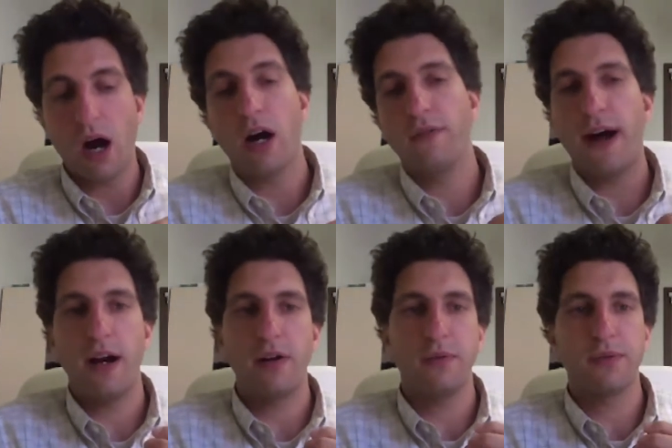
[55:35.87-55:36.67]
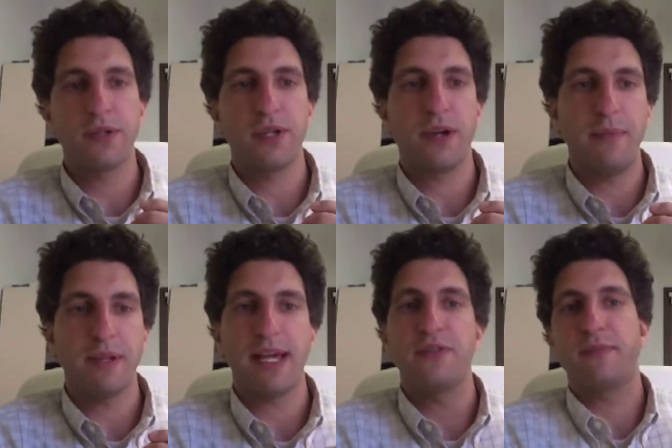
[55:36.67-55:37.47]
are of higher
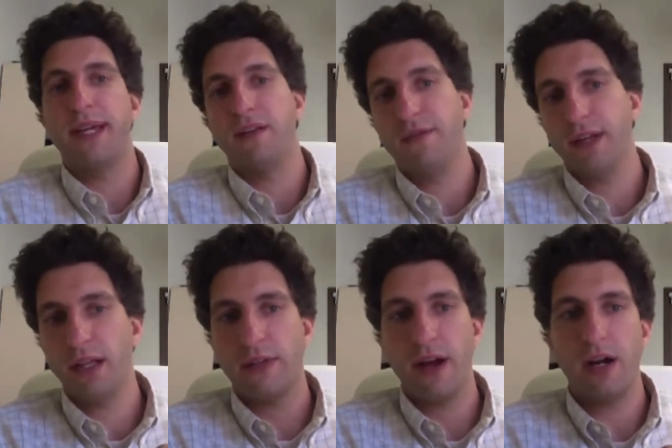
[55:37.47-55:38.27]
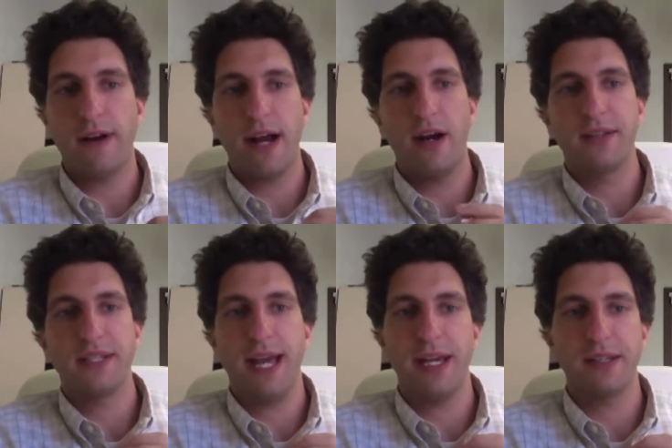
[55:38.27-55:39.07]
socioeconomic status, made to feel like they are of higher
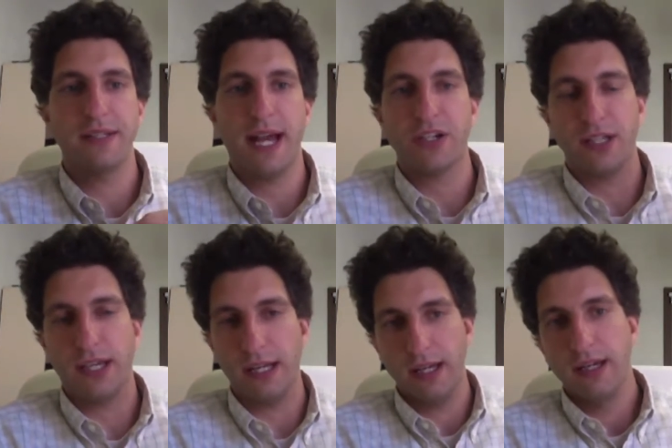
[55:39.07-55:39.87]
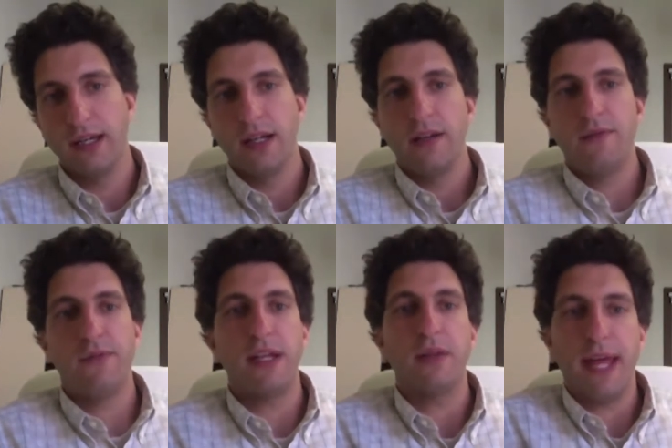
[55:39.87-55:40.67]
SES, actually
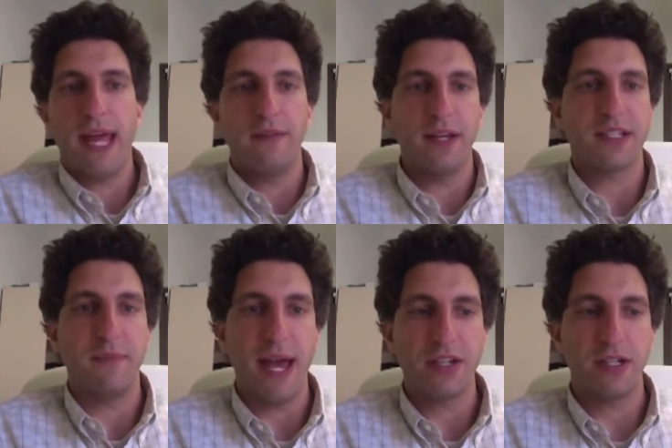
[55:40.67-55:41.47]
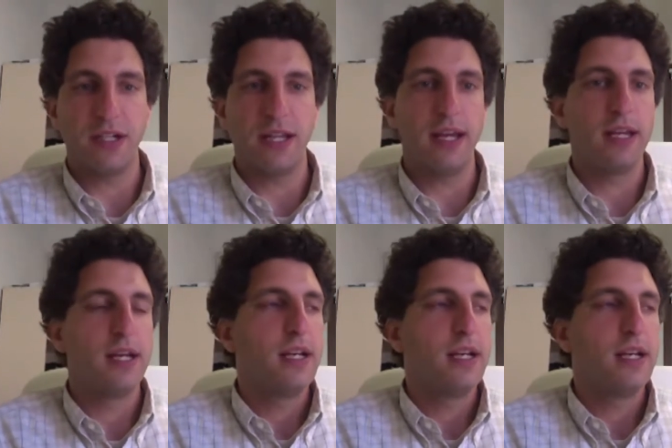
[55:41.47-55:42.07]
feel and behave less compassionately.